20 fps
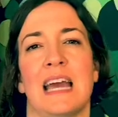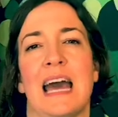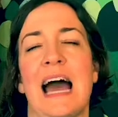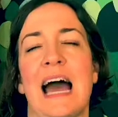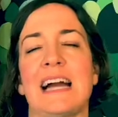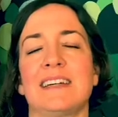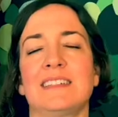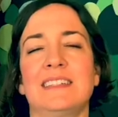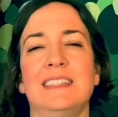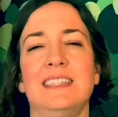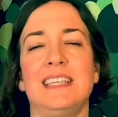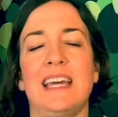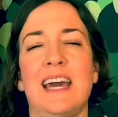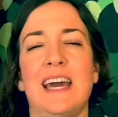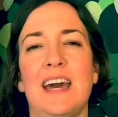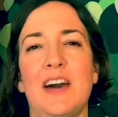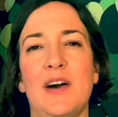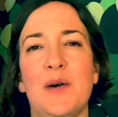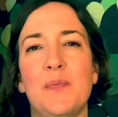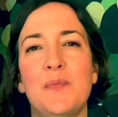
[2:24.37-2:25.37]

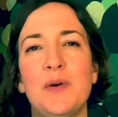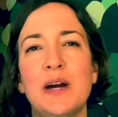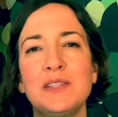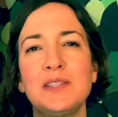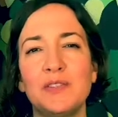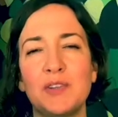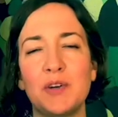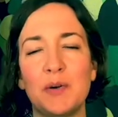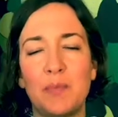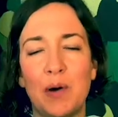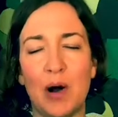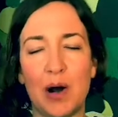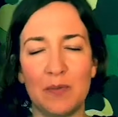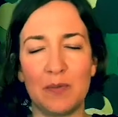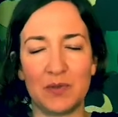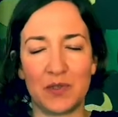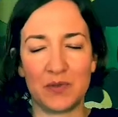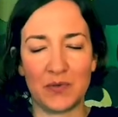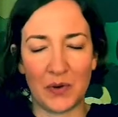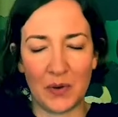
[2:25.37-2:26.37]
Exhale, press your
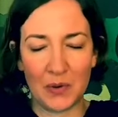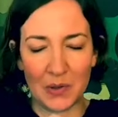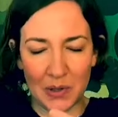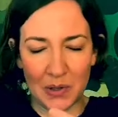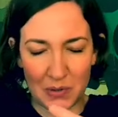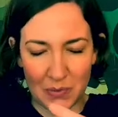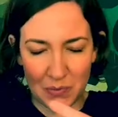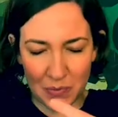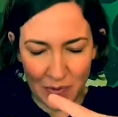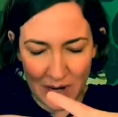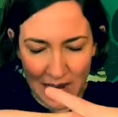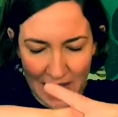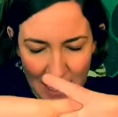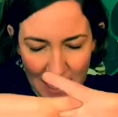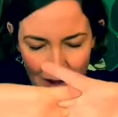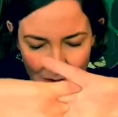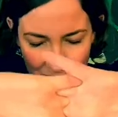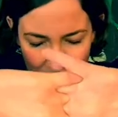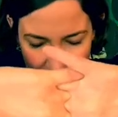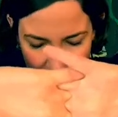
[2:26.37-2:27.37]
palms forward,
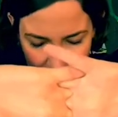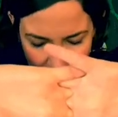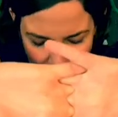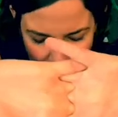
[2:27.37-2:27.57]
round and